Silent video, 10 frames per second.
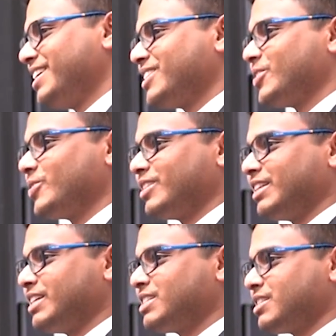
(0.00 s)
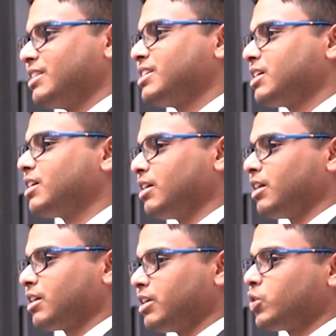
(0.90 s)
So this is
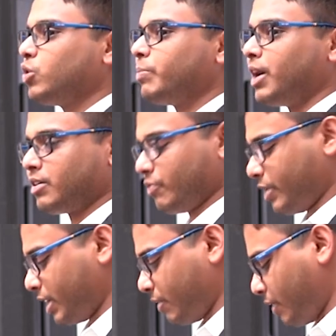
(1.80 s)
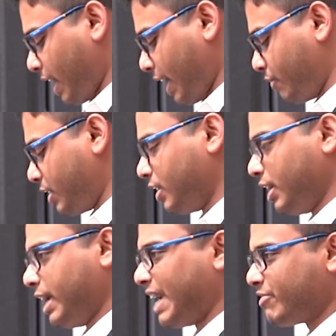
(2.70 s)
the control part where we
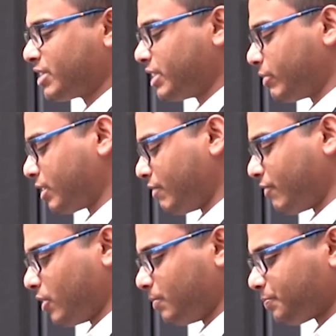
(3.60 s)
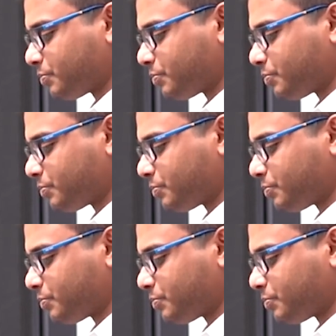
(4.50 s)
envision it will come from.